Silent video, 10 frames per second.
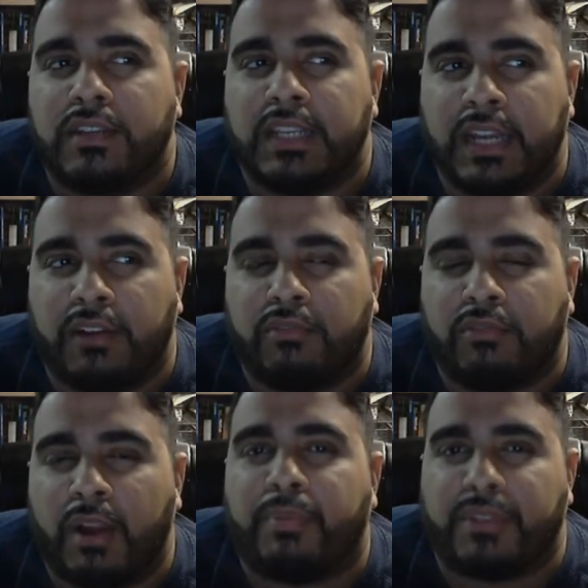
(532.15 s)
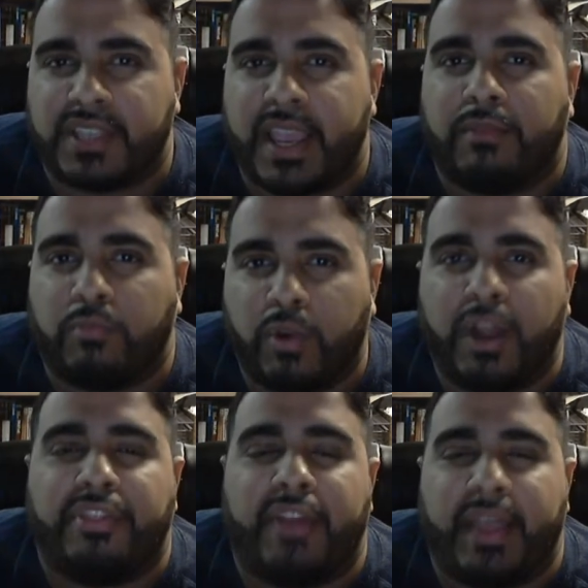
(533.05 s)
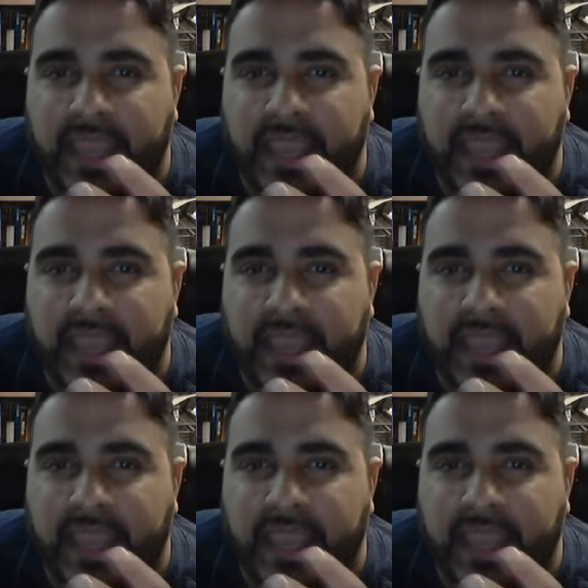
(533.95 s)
represent what the